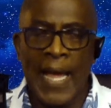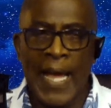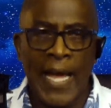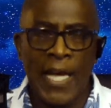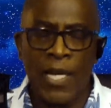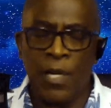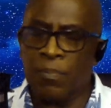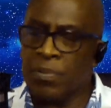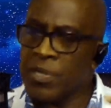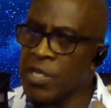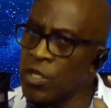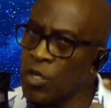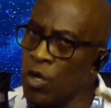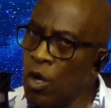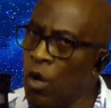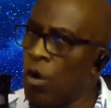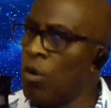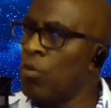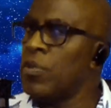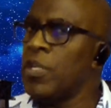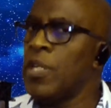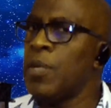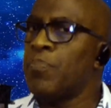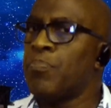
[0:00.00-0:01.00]
Adam can
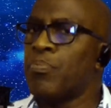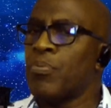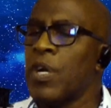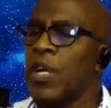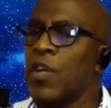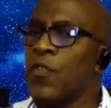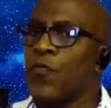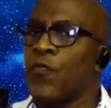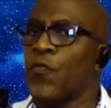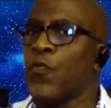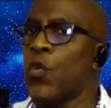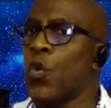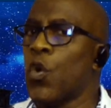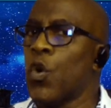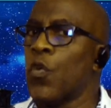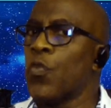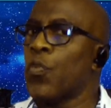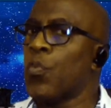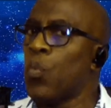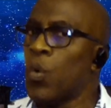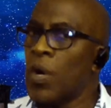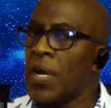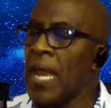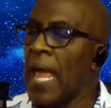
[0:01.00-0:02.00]
only bring
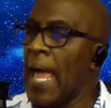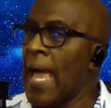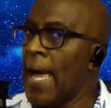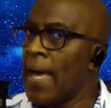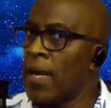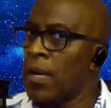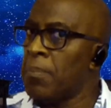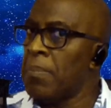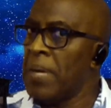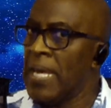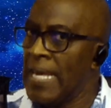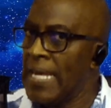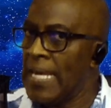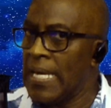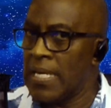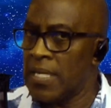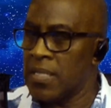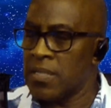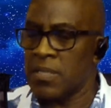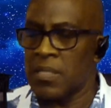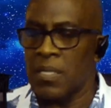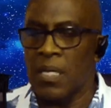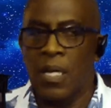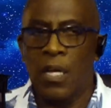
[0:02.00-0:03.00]
forth what Adam
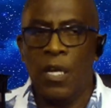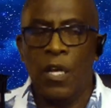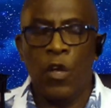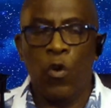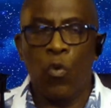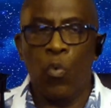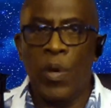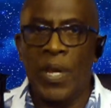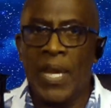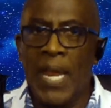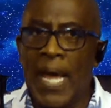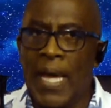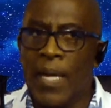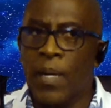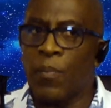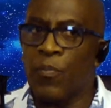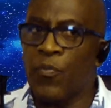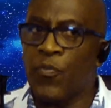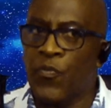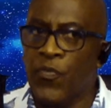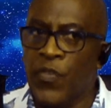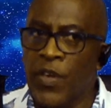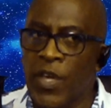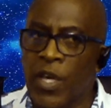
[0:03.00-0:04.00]
is. When
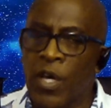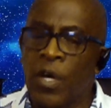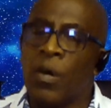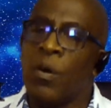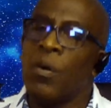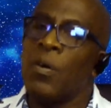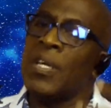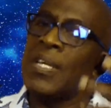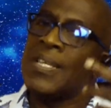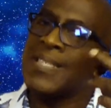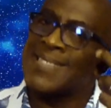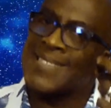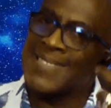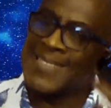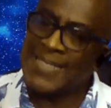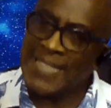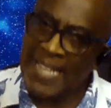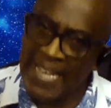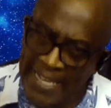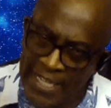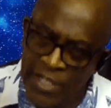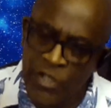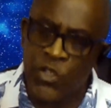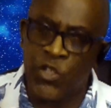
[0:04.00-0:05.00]
Adam fell, his
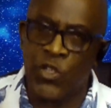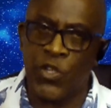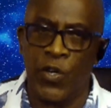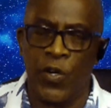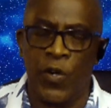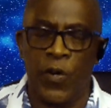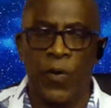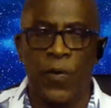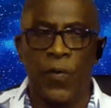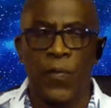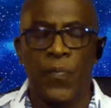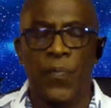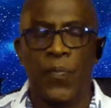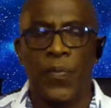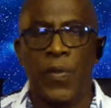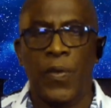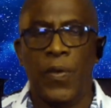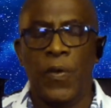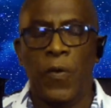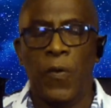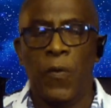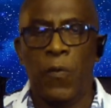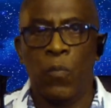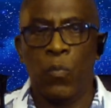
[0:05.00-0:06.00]
nature
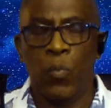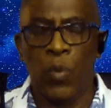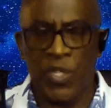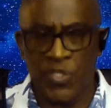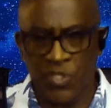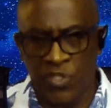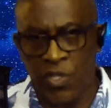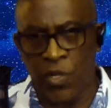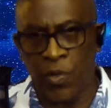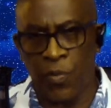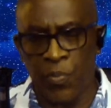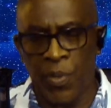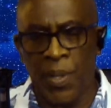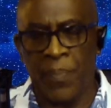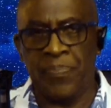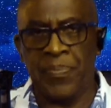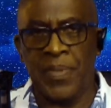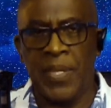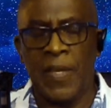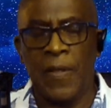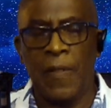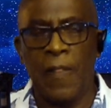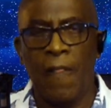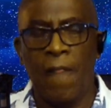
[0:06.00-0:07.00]
was
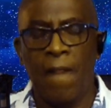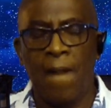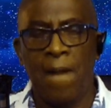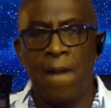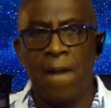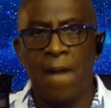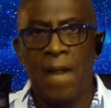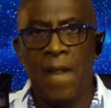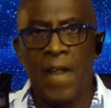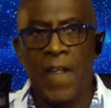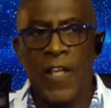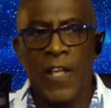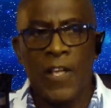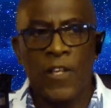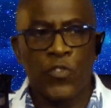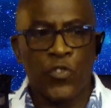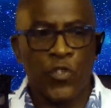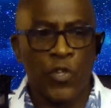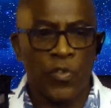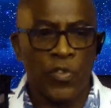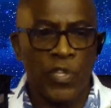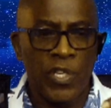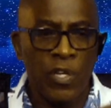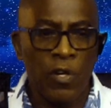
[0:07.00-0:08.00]
corrupted.
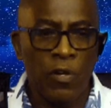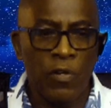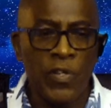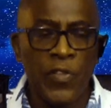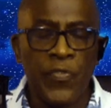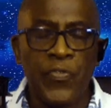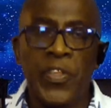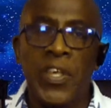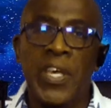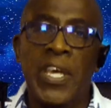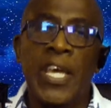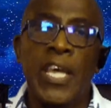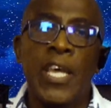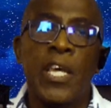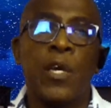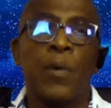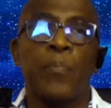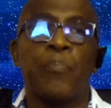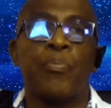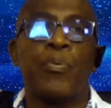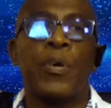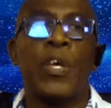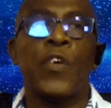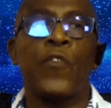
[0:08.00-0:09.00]
So the only thing he
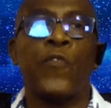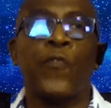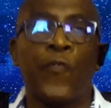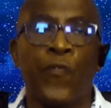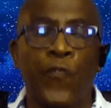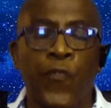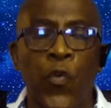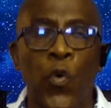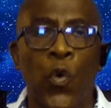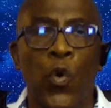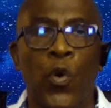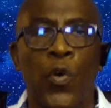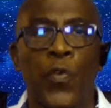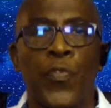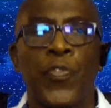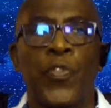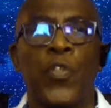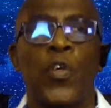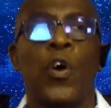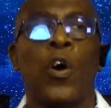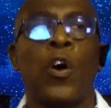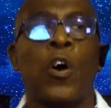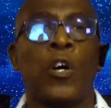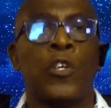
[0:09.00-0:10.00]
can bring
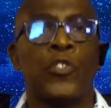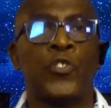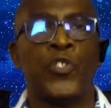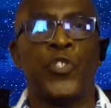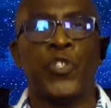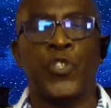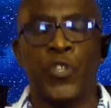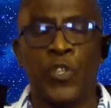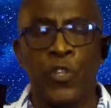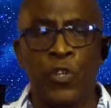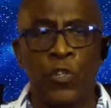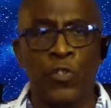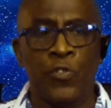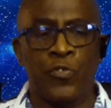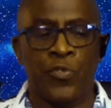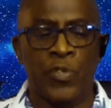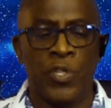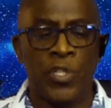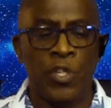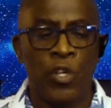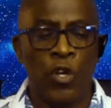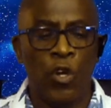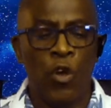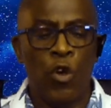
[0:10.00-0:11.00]
forth are
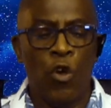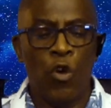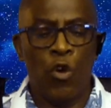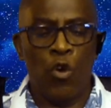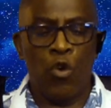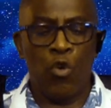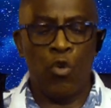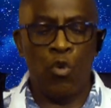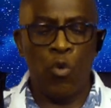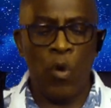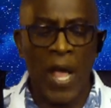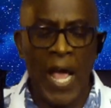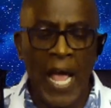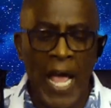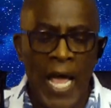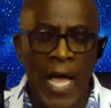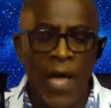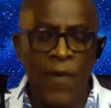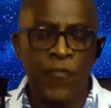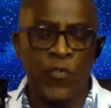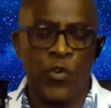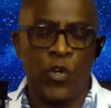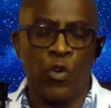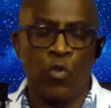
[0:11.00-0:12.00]
children who
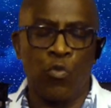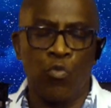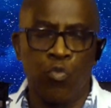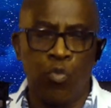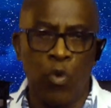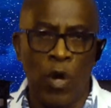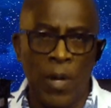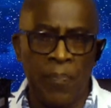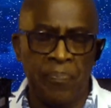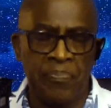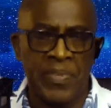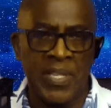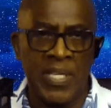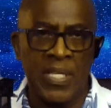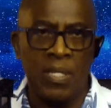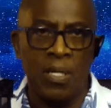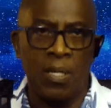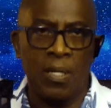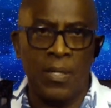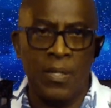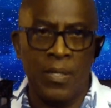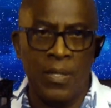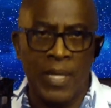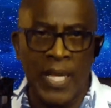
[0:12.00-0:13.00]
have
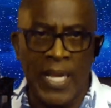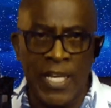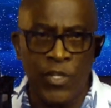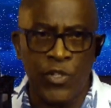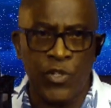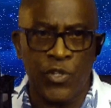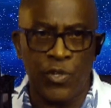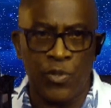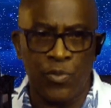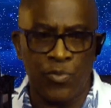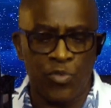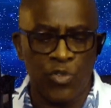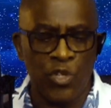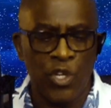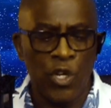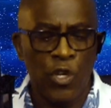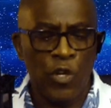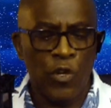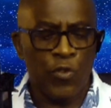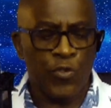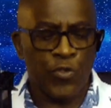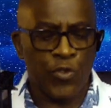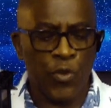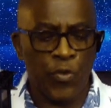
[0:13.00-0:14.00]
corrupted natures.
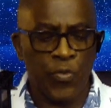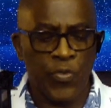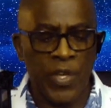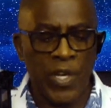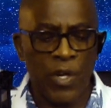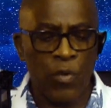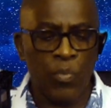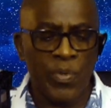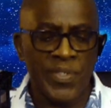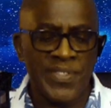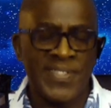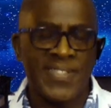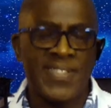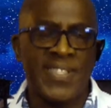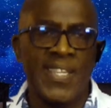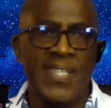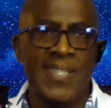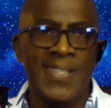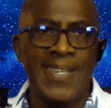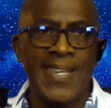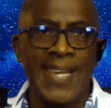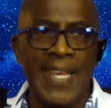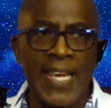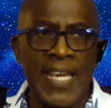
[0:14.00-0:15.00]
So there was
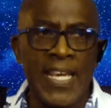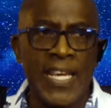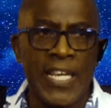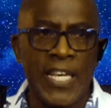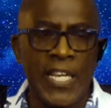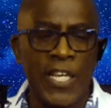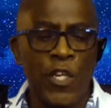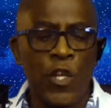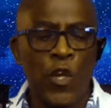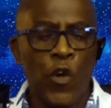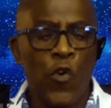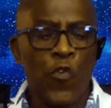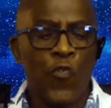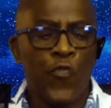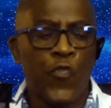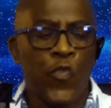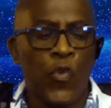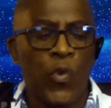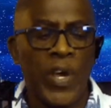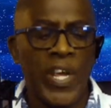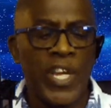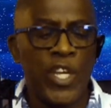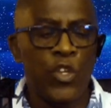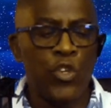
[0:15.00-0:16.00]
the need
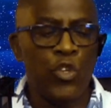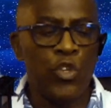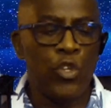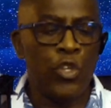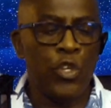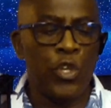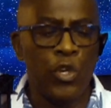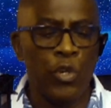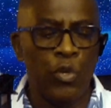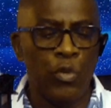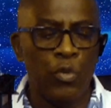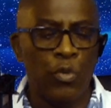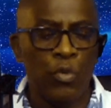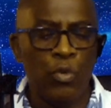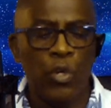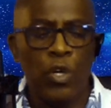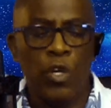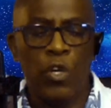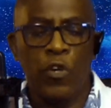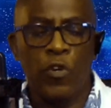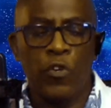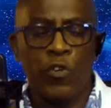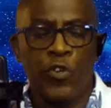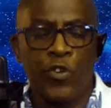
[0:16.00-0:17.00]
for a new
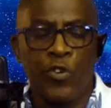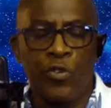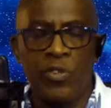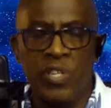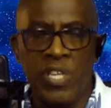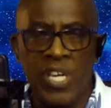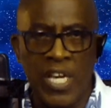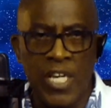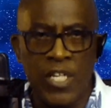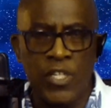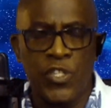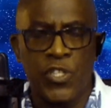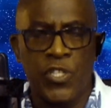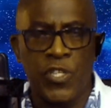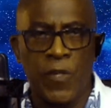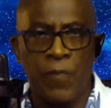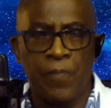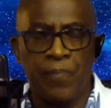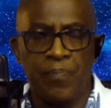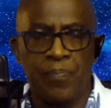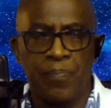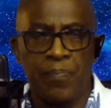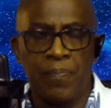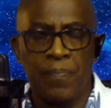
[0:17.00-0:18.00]

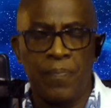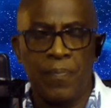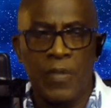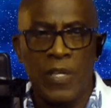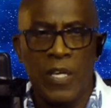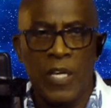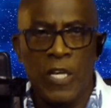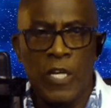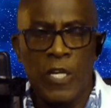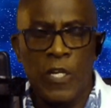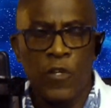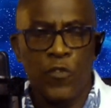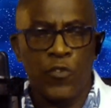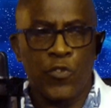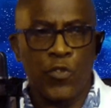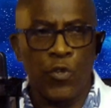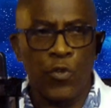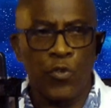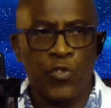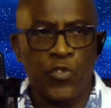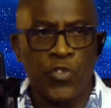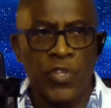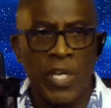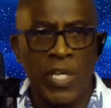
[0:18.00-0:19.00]
creation.
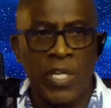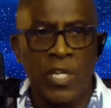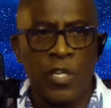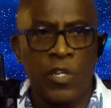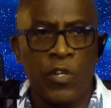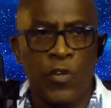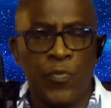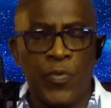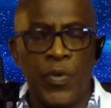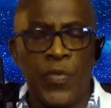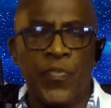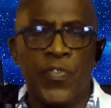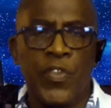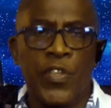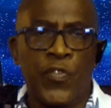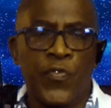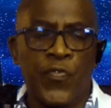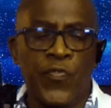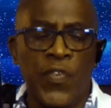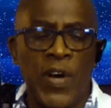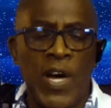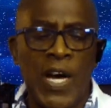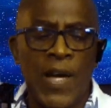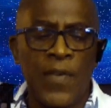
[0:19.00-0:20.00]
So 2
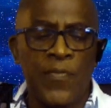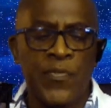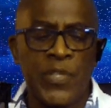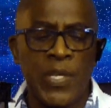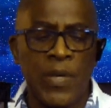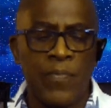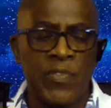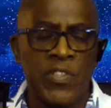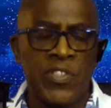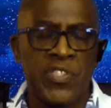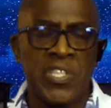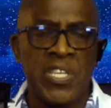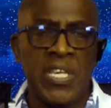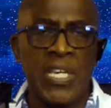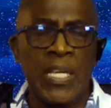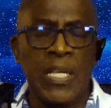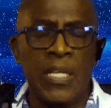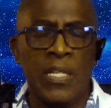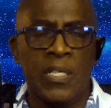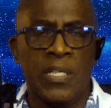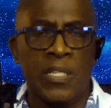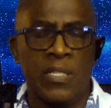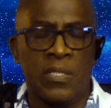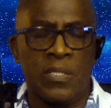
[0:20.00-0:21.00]
Corinthians
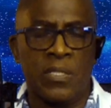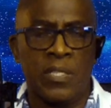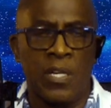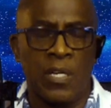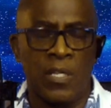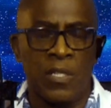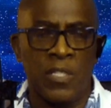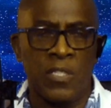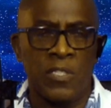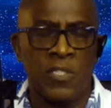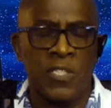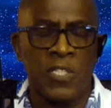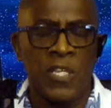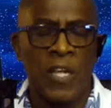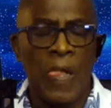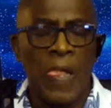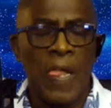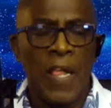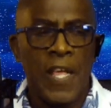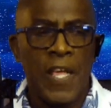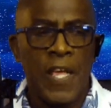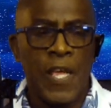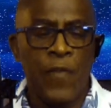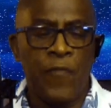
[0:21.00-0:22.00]
5:17 can tell us,
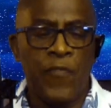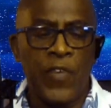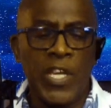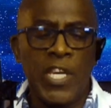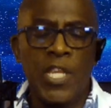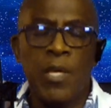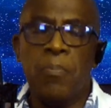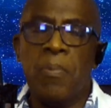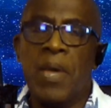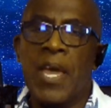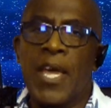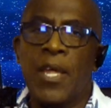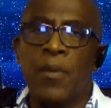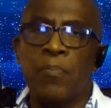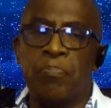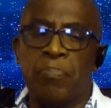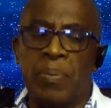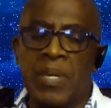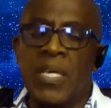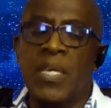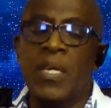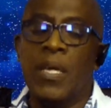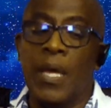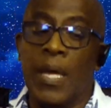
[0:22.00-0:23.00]
if any man
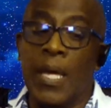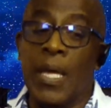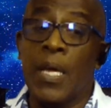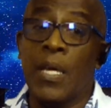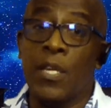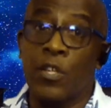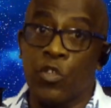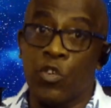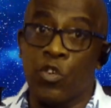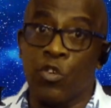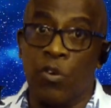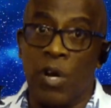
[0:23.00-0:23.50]
be in